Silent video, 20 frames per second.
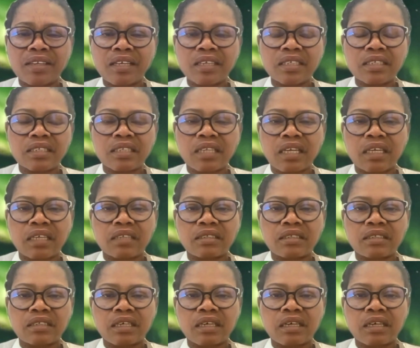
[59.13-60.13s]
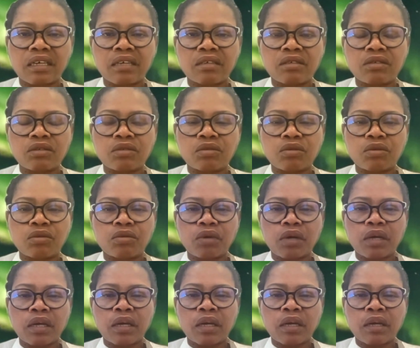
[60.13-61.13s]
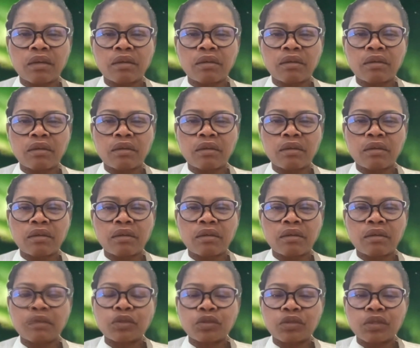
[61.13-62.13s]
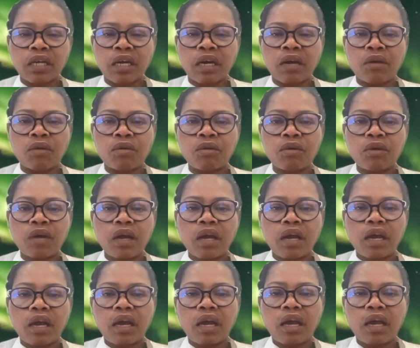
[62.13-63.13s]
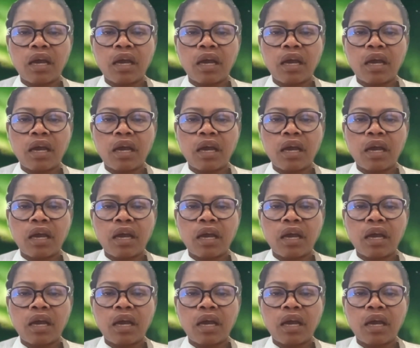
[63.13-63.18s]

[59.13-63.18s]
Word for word: things that, uh, you know, uh, up to now, uh,